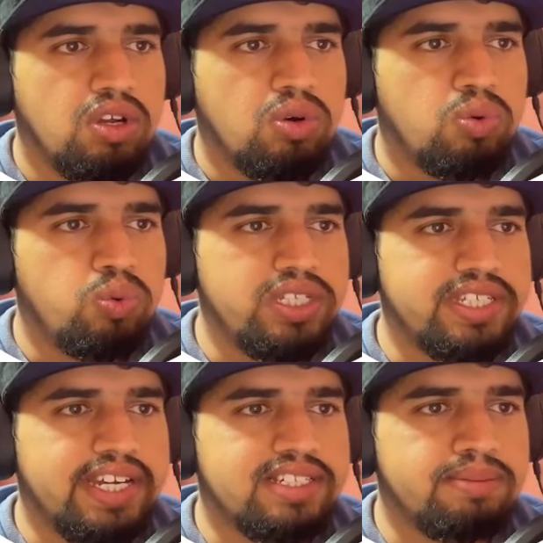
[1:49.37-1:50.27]
Which
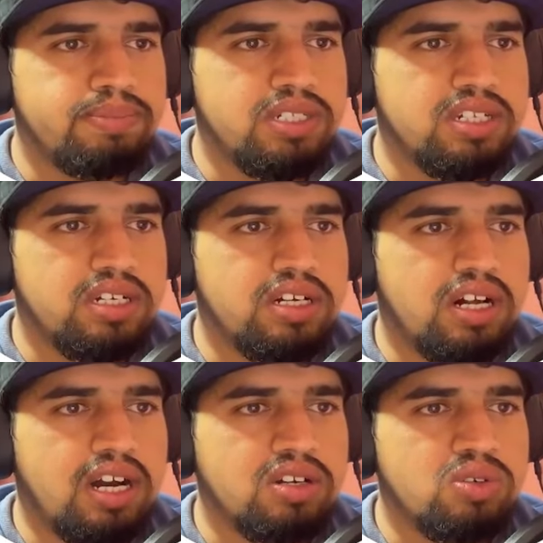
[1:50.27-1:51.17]
examples
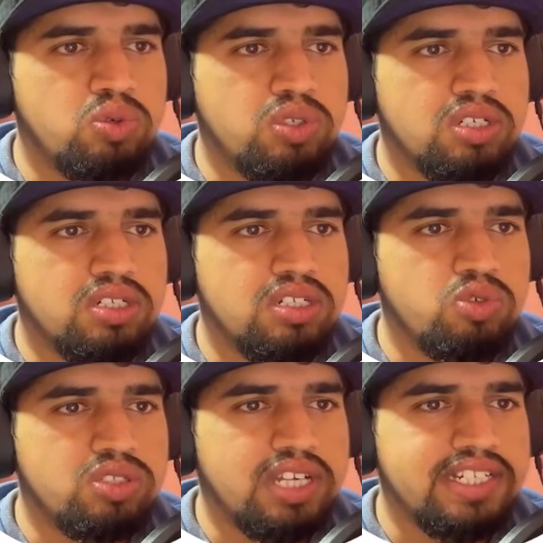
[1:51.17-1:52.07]
are good
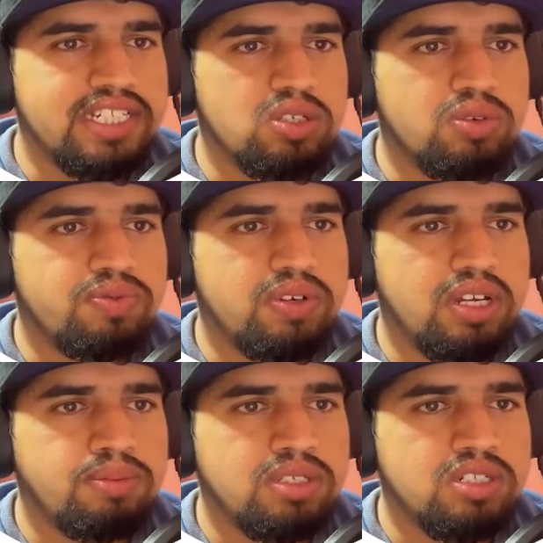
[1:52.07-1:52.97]
use cases of
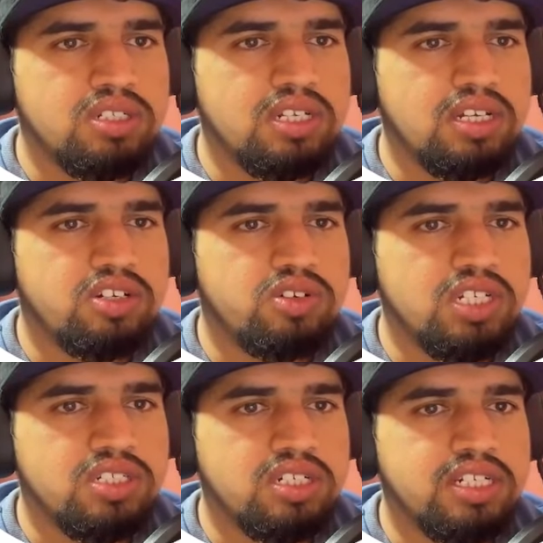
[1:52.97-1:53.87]
Amazon
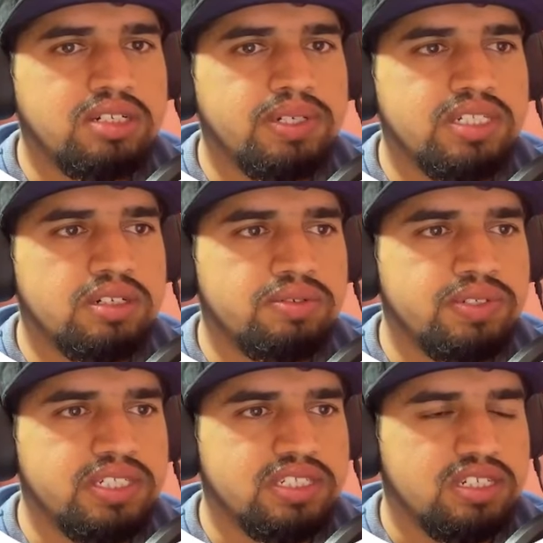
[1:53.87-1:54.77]
relational database
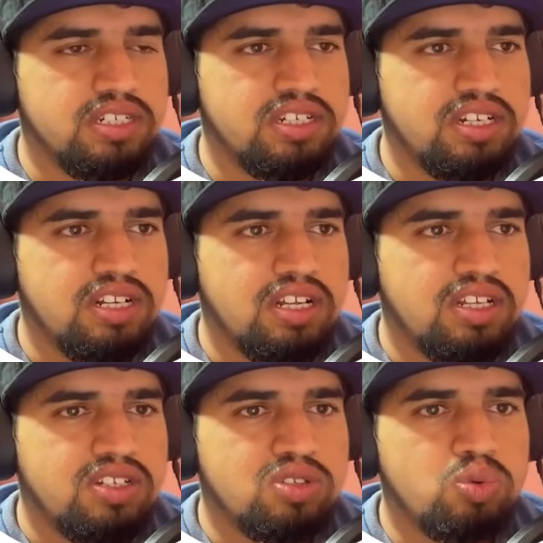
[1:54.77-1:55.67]
service?
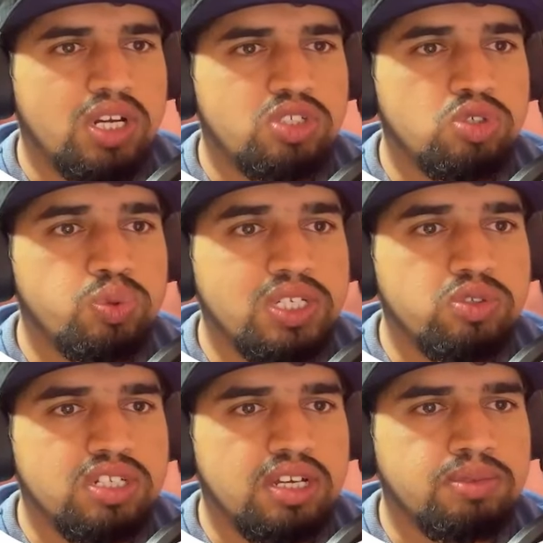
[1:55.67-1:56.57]
So why should we
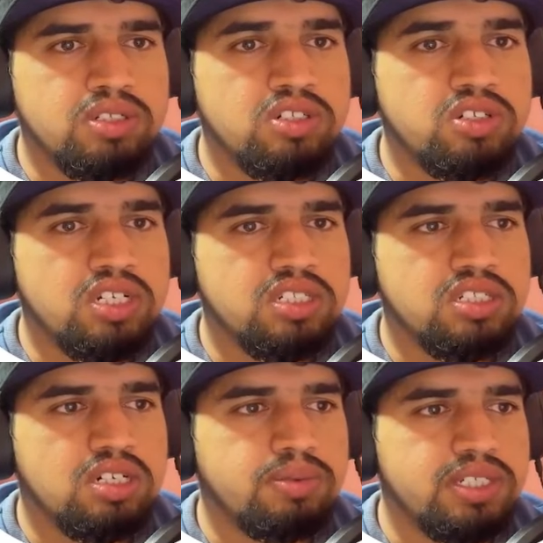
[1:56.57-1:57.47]
use Amazon
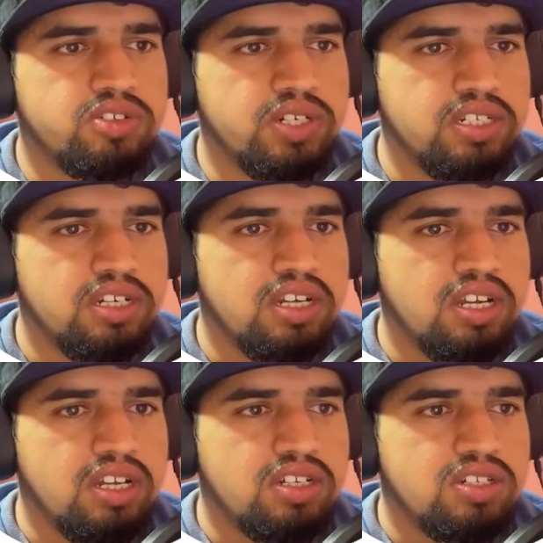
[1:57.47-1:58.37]
relational database, right?
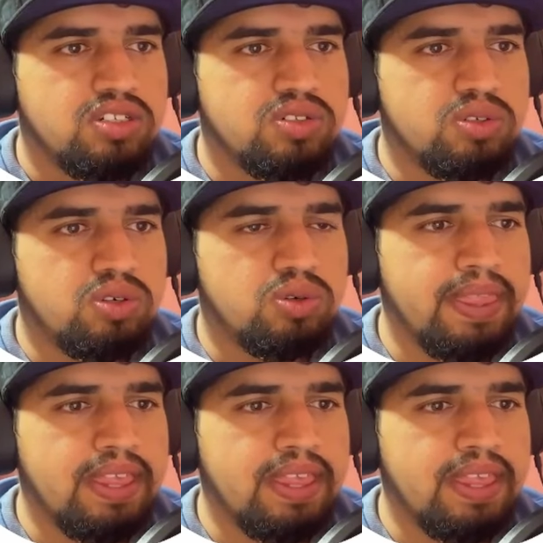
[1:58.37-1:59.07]
So